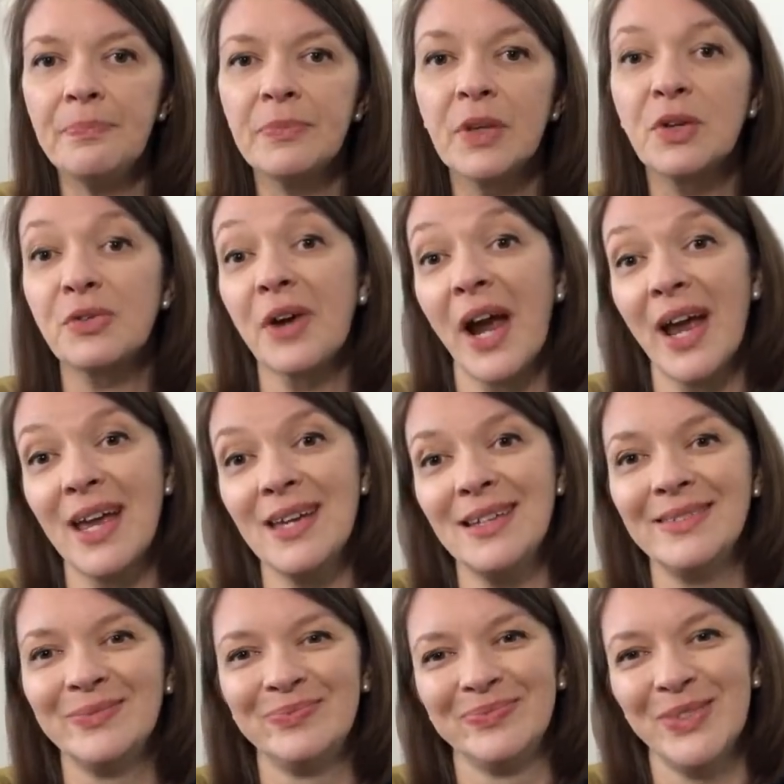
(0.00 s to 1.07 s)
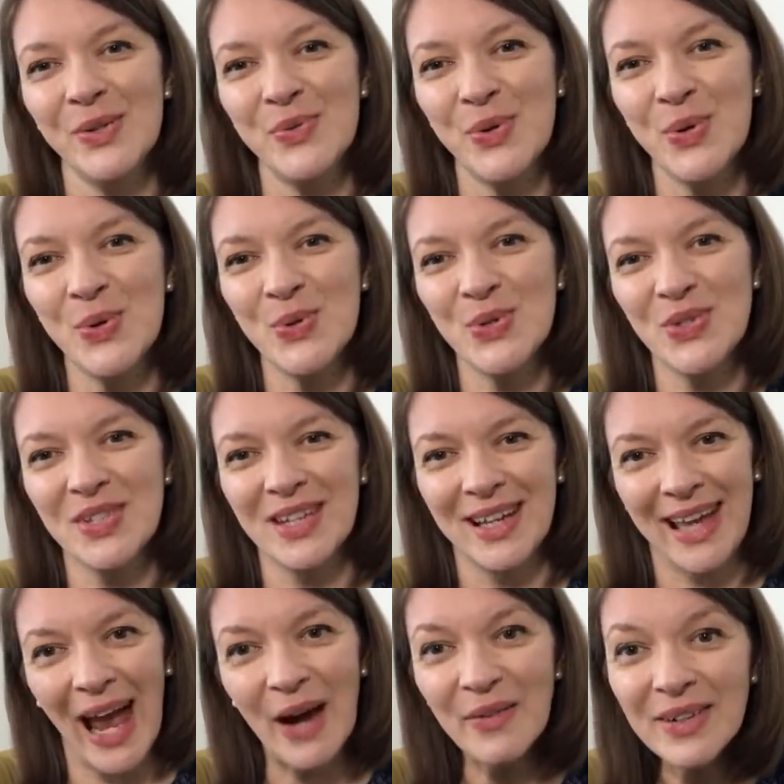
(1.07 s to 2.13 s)
Grey, of course,
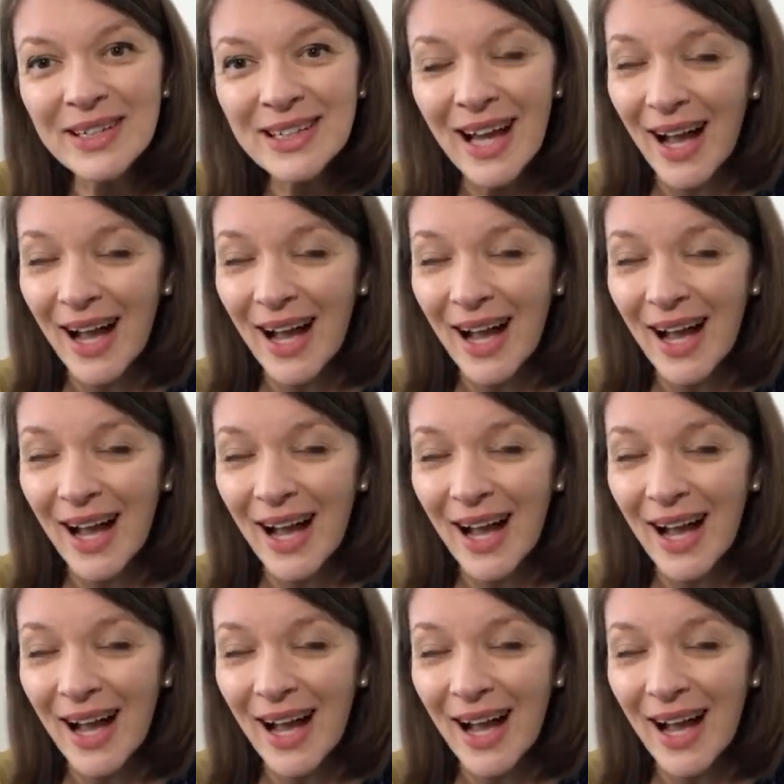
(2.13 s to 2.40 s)
Karen.